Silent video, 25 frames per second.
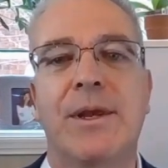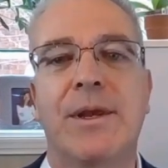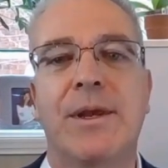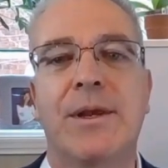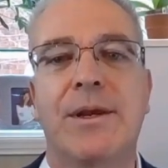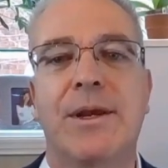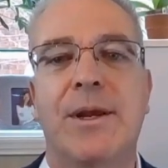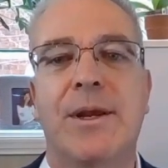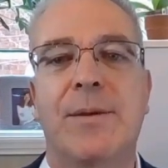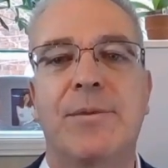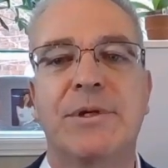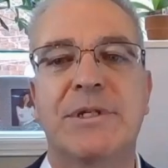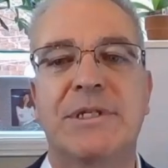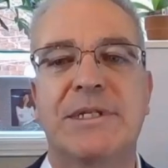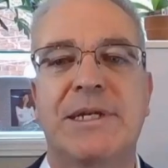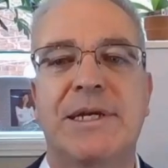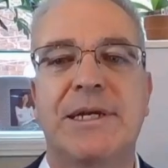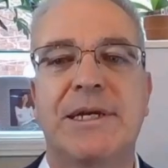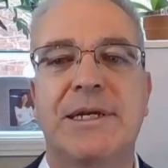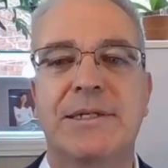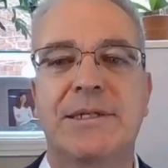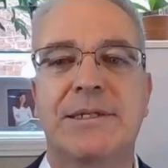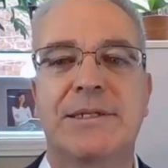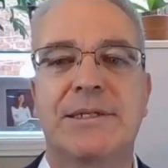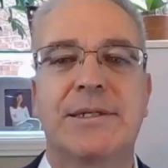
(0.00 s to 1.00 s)
Number
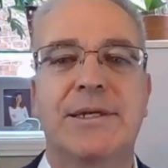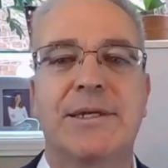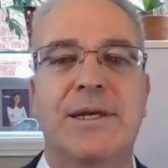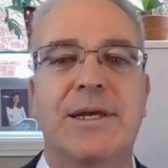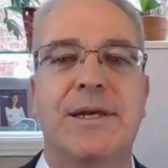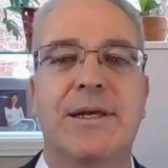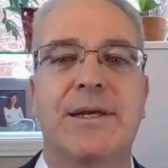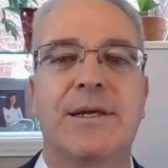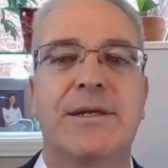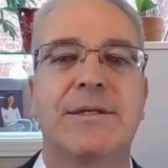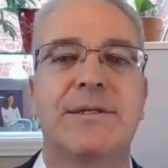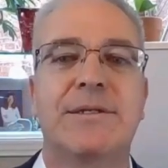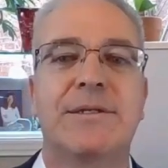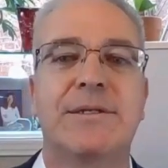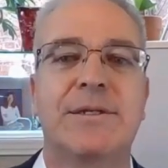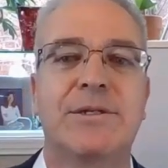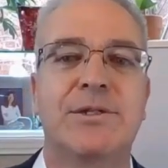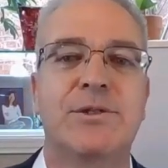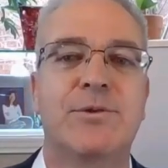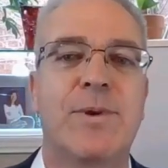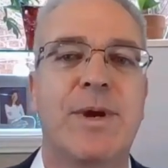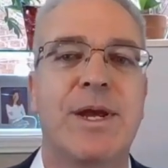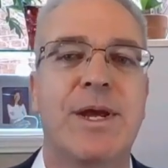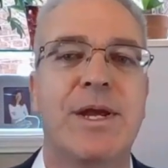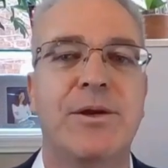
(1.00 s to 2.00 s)
six is
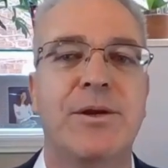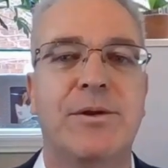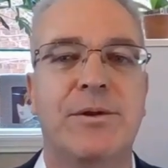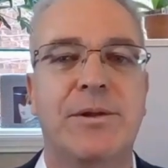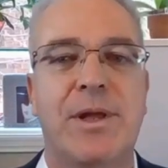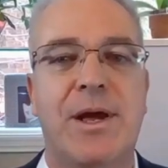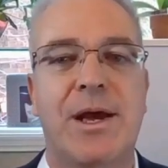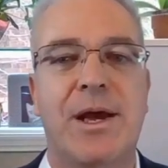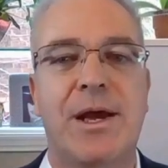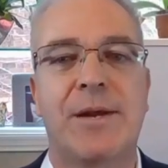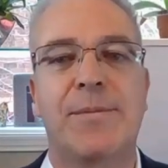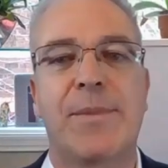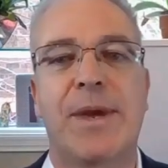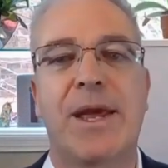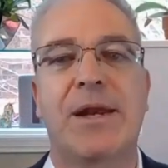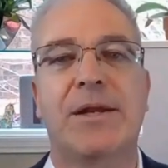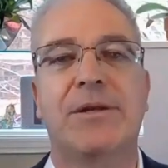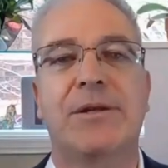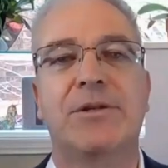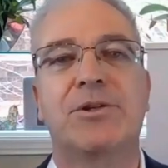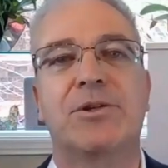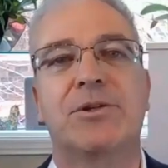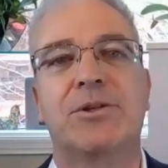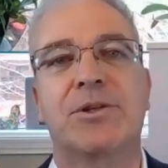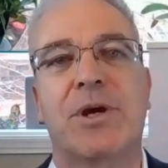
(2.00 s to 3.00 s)
train your line
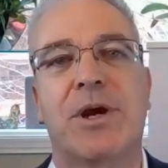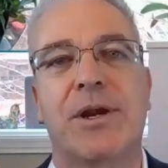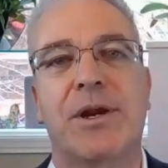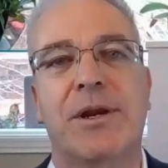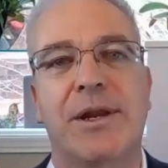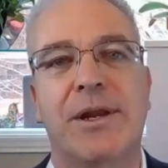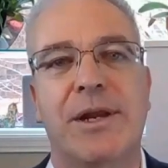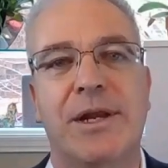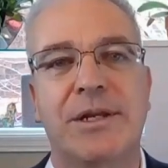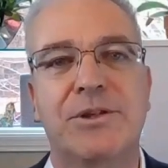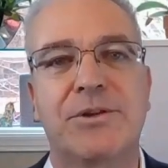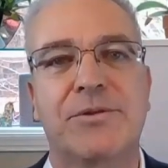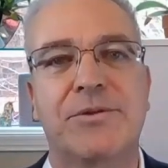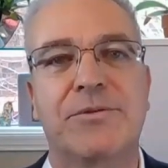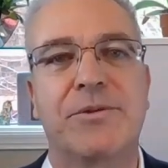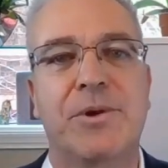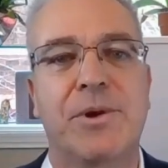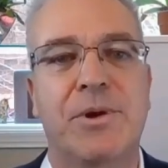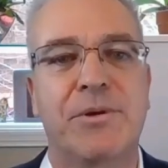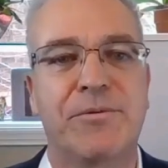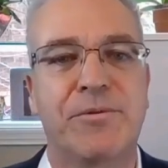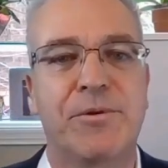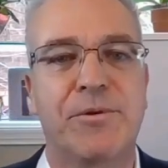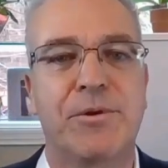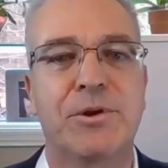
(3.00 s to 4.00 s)
managers on
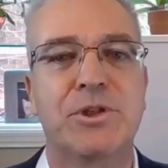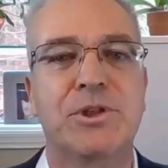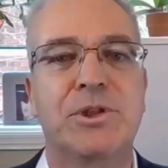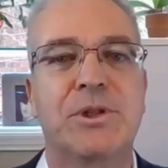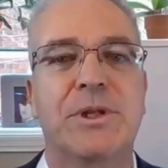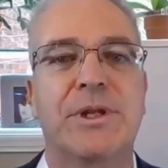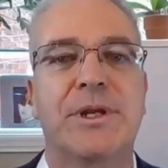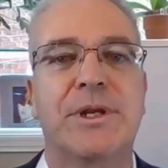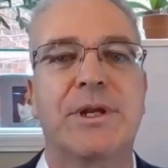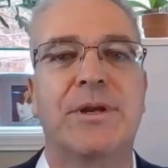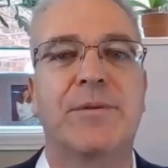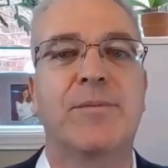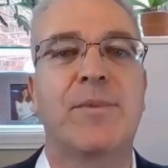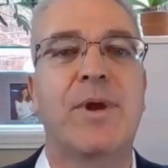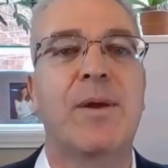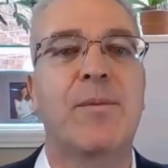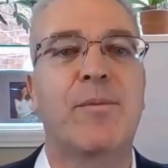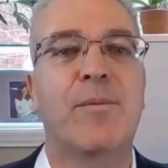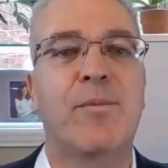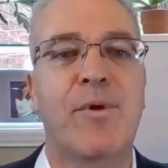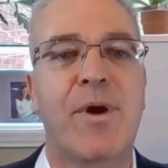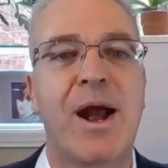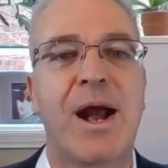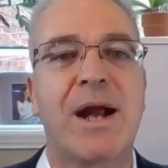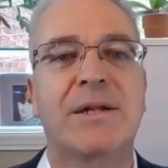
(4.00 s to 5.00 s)
interviewing virtually and
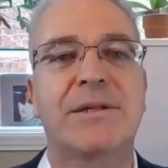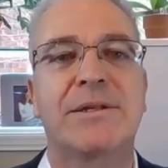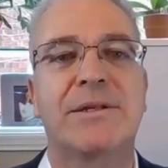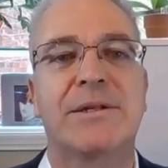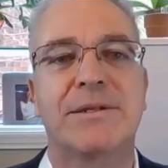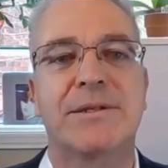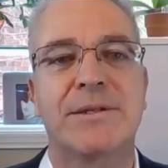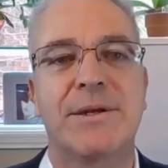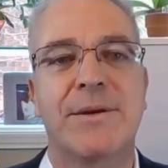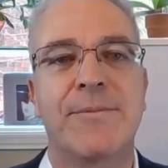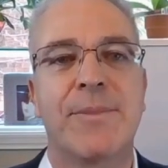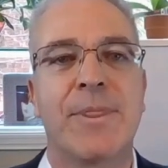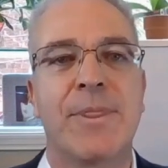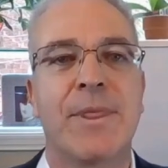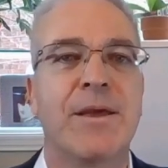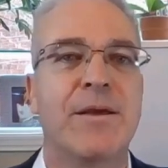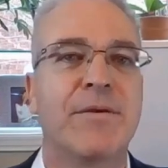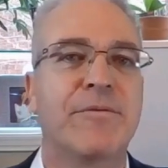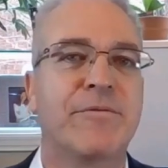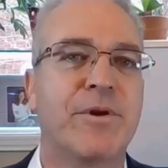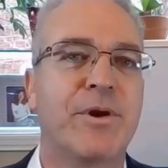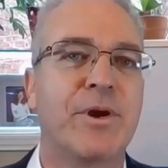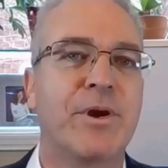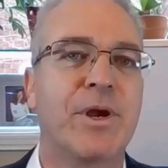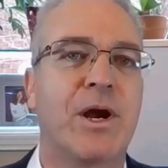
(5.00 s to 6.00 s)
practice.
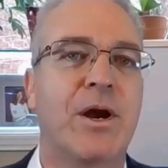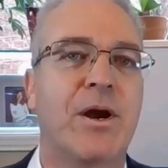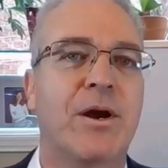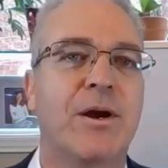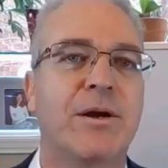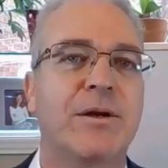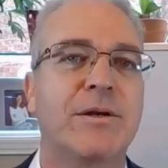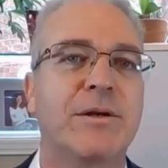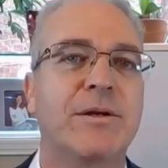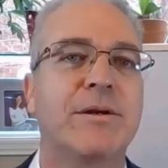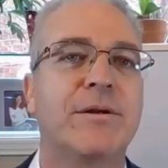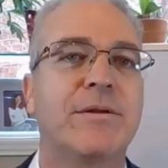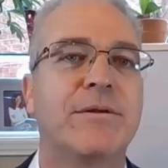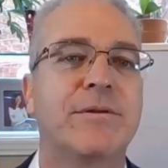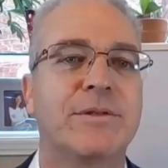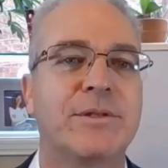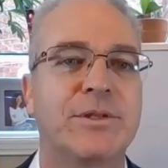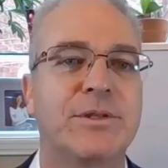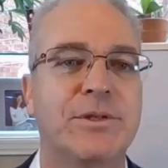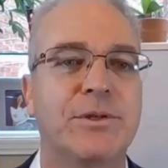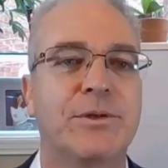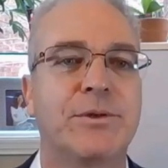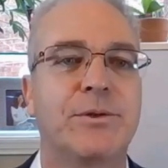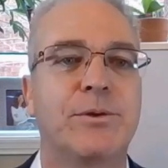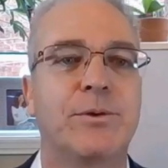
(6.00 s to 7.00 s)
Very hard
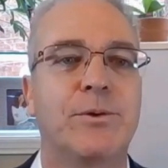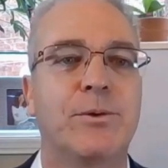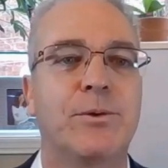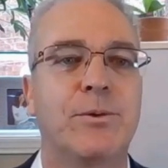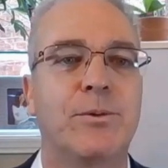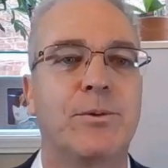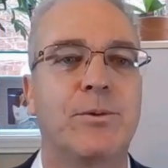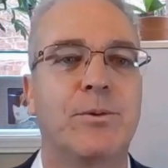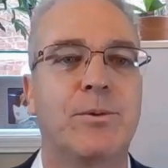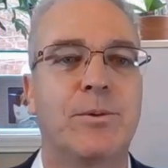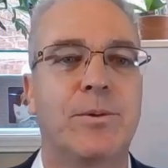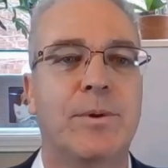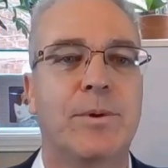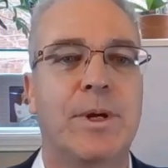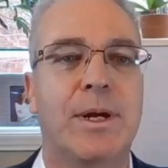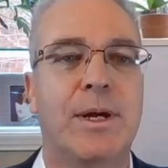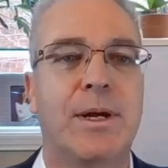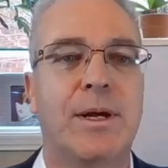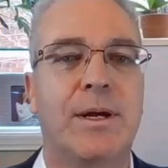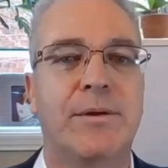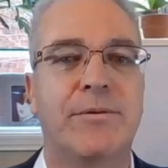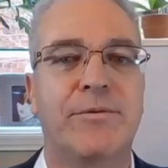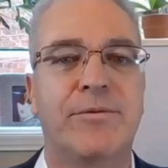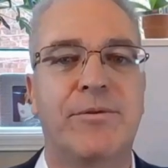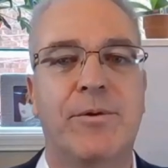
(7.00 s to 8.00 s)
to
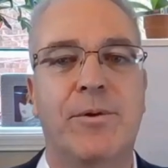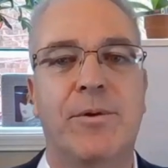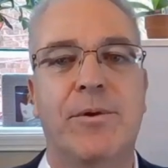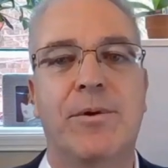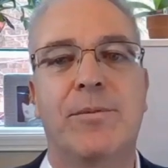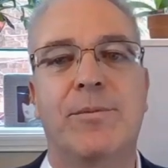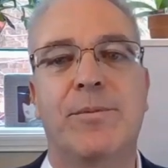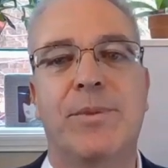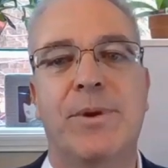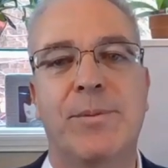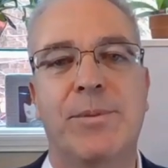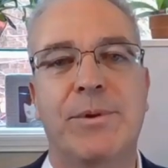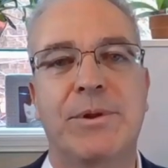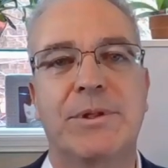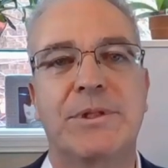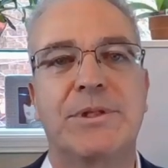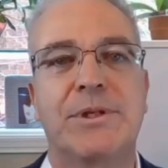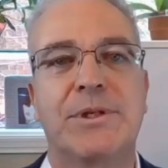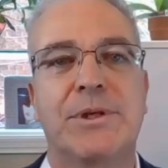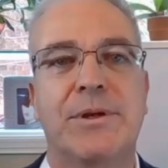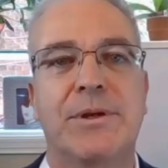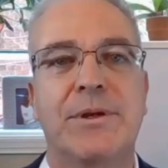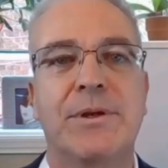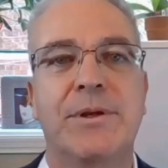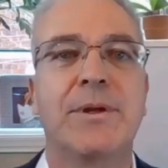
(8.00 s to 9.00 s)
for people
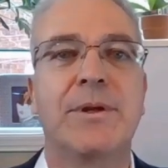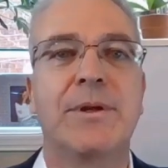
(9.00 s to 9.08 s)
to